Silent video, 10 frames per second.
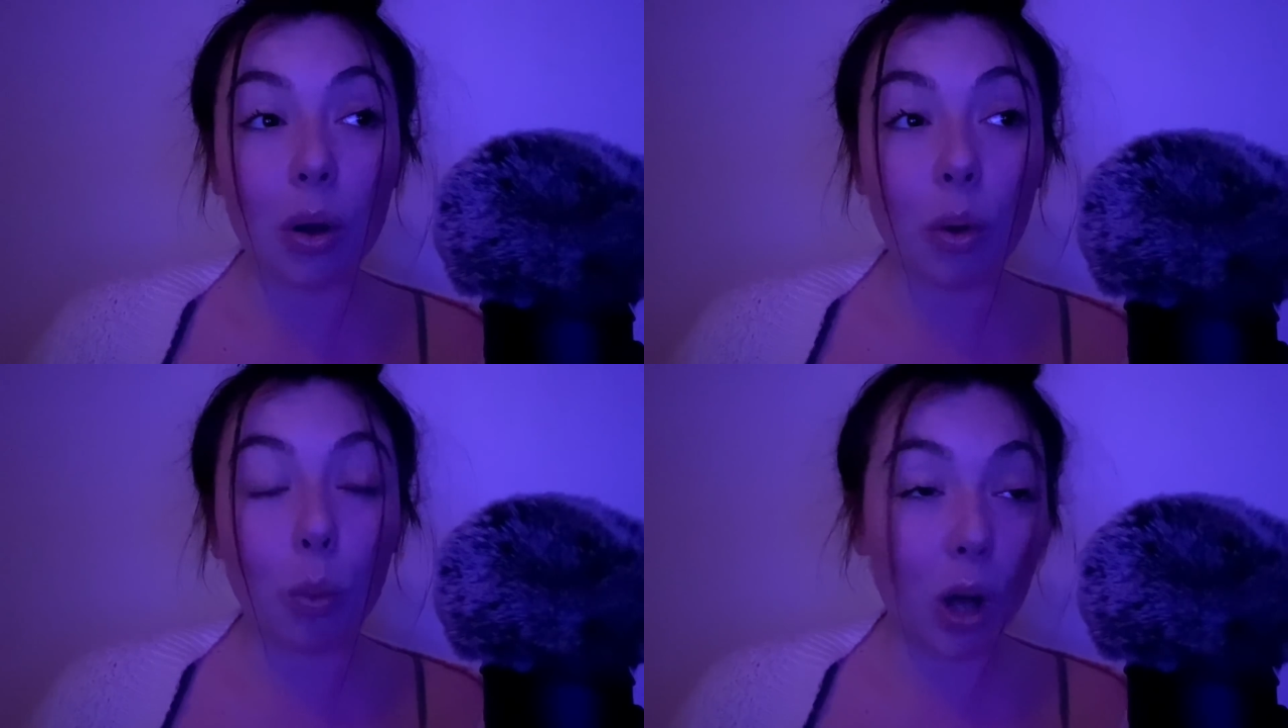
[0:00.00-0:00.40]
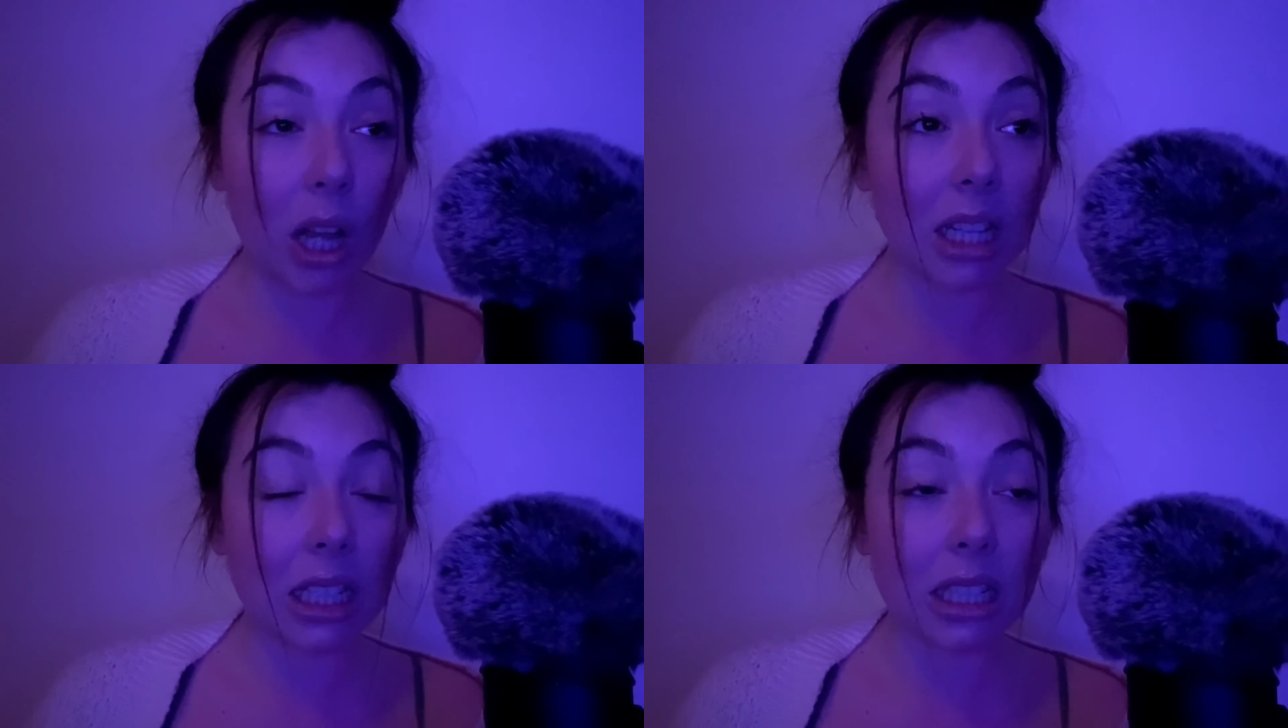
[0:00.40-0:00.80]

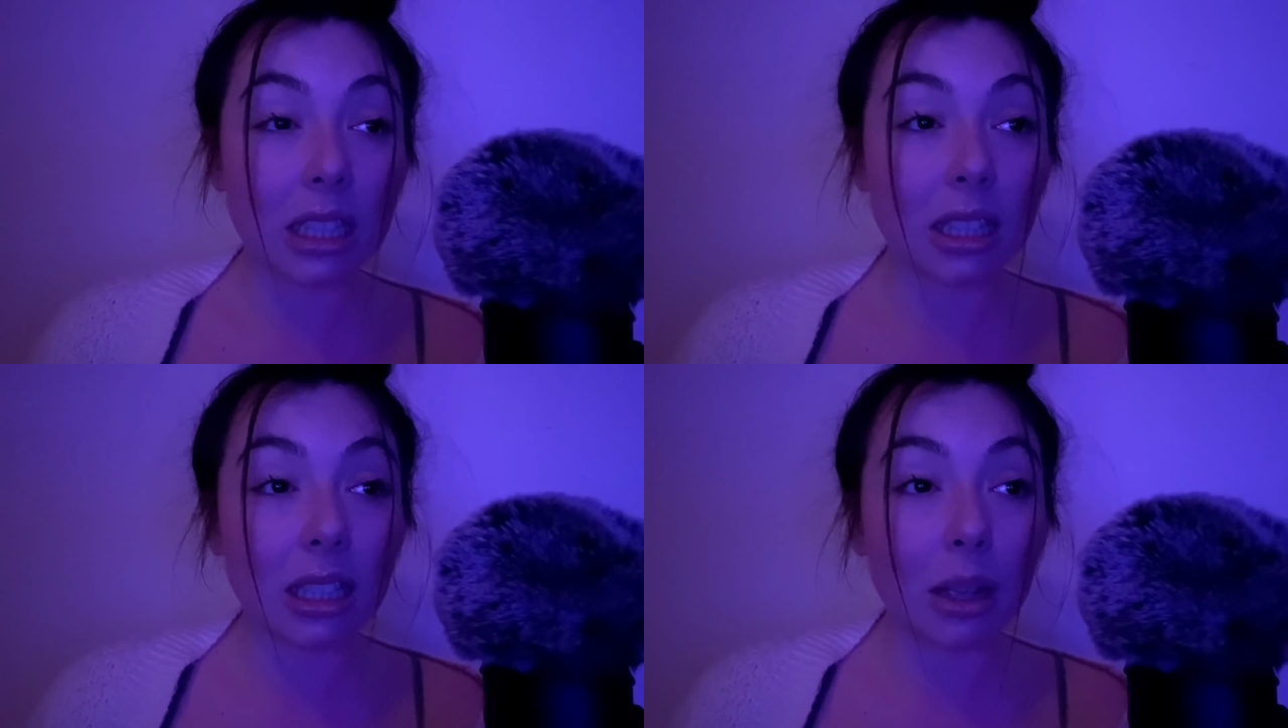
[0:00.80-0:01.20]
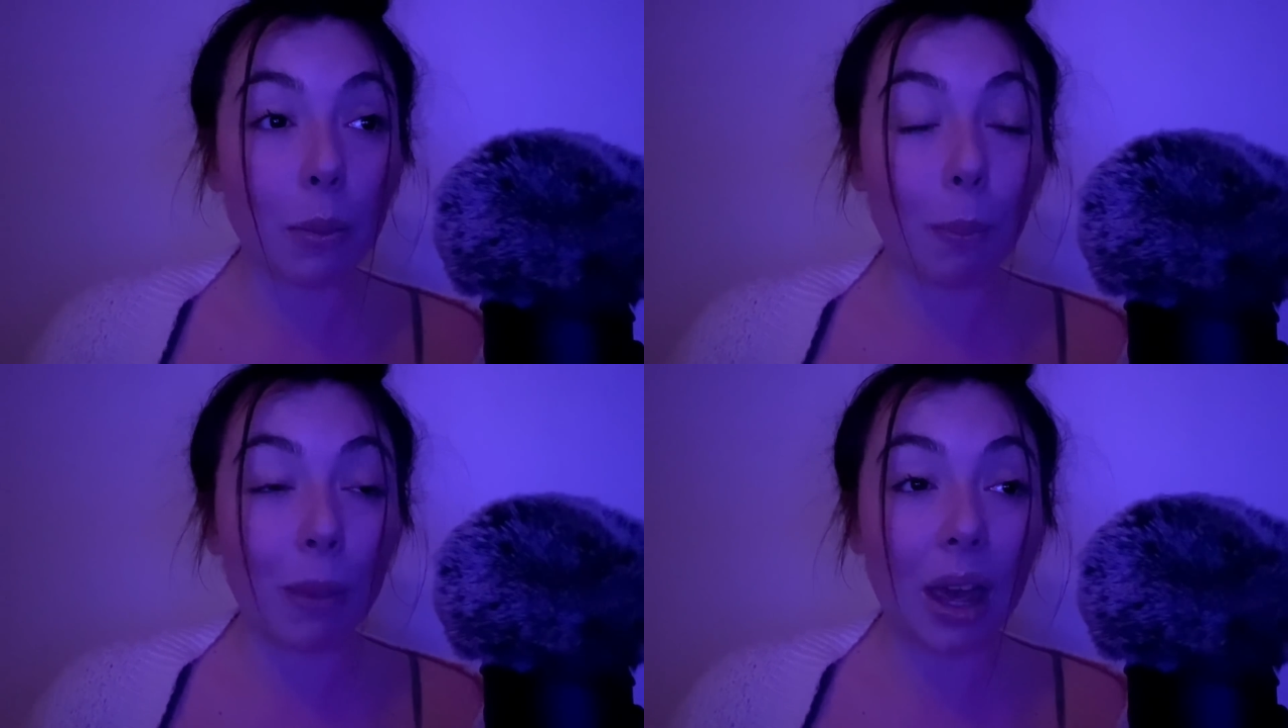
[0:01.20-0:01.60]
was
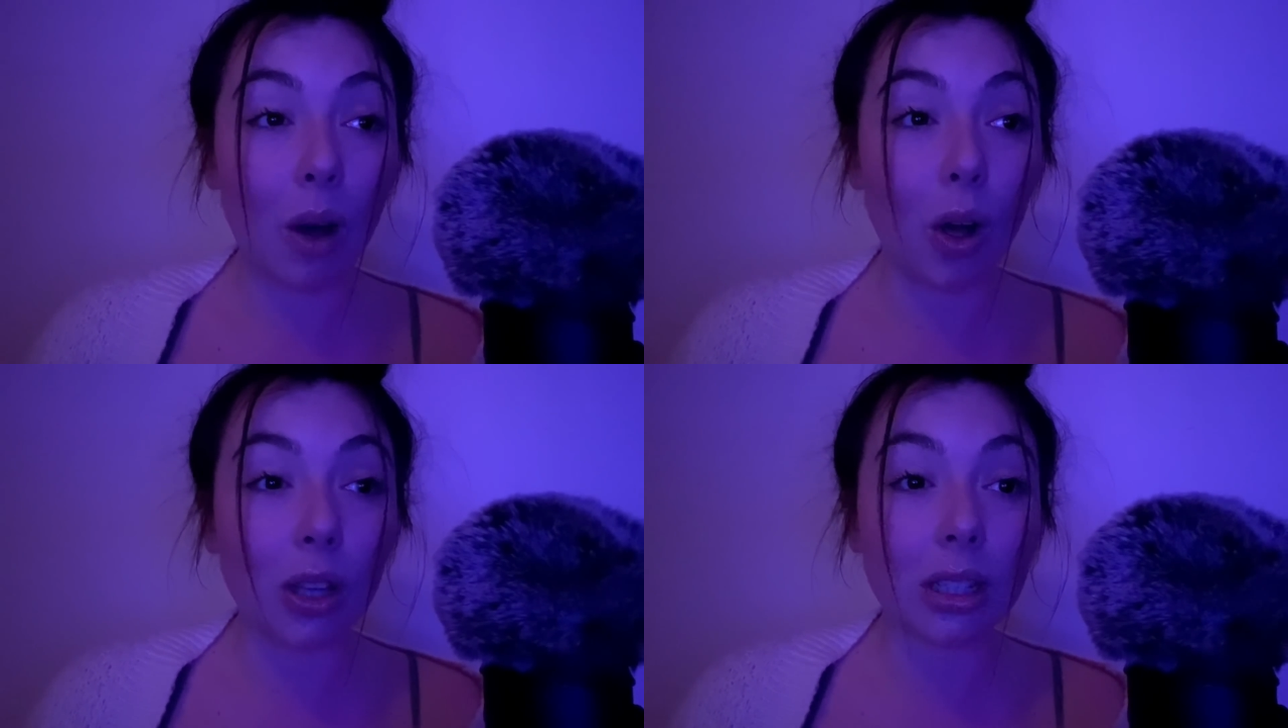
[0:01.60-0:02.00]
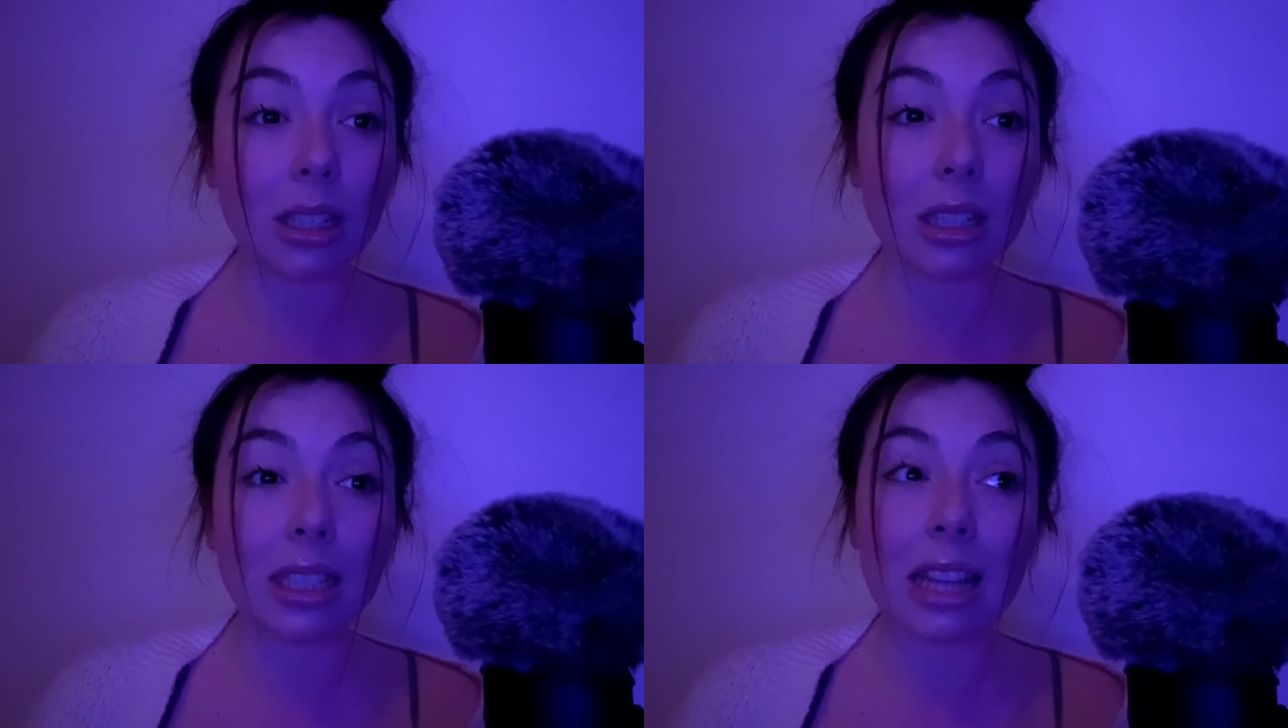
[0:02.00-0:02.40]

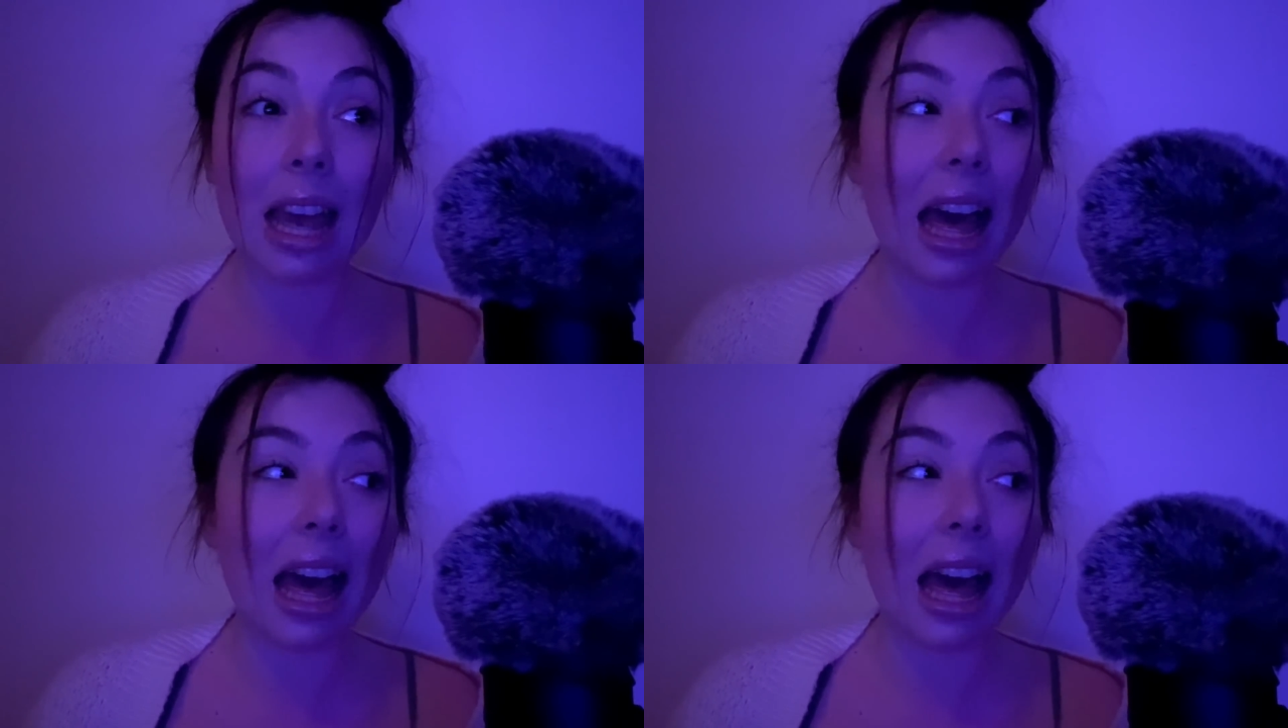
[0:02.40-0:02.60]
beyond